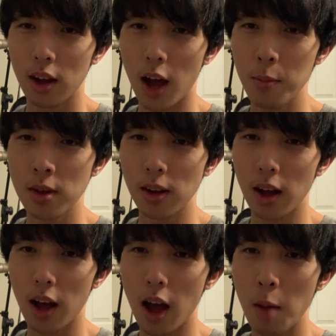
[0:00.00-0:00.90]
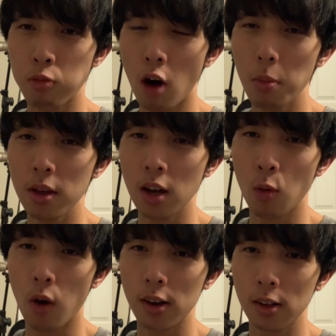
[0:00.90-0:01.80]
I mean, I'm probably going to
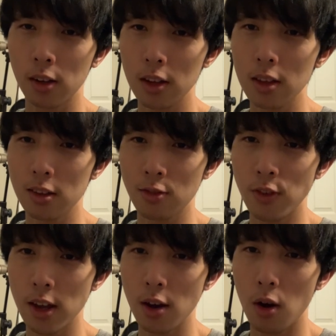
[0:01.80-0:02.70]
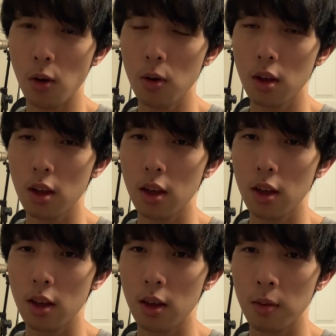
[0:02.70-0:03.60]
want to delete this video
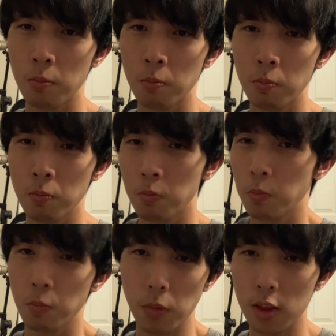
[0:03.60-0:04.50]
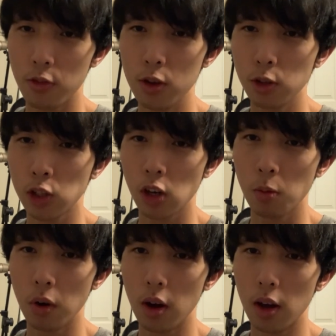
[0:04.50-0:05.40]
in the future,
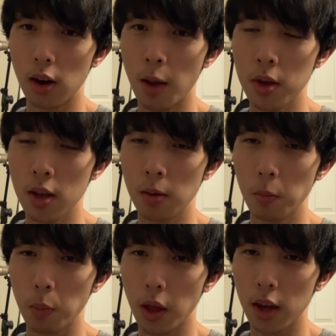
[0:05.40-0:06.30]
but I mean, I